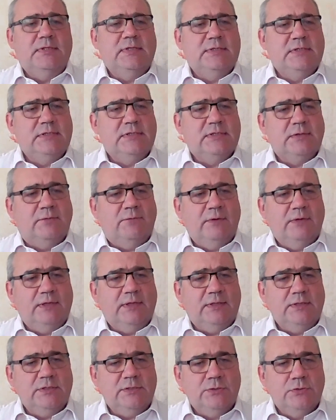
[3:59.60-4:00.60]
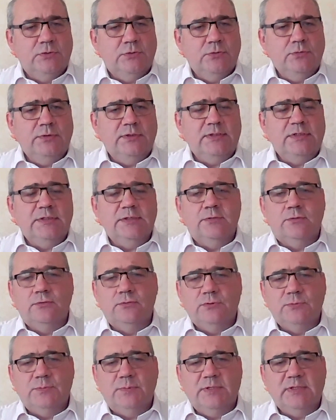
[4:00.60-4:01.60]
this is something that is new. This is a
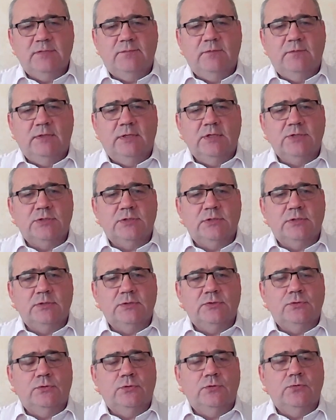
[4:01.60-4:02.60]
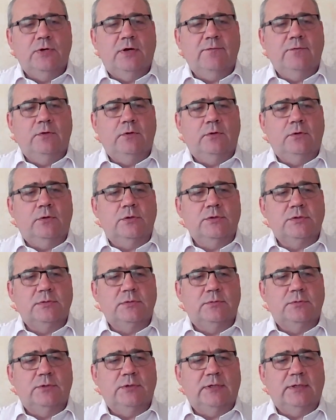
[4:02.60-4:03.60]
new specification. So you have the
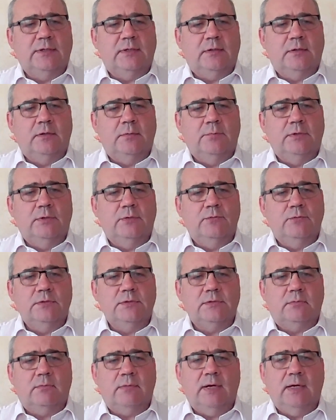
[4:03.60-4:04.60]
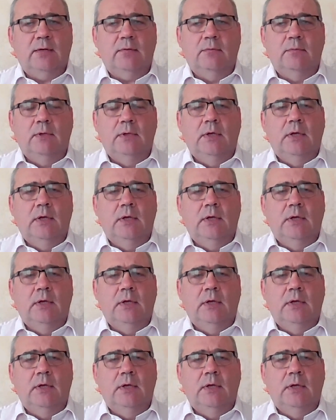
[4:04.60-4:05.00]
customer that are coming to us. Well,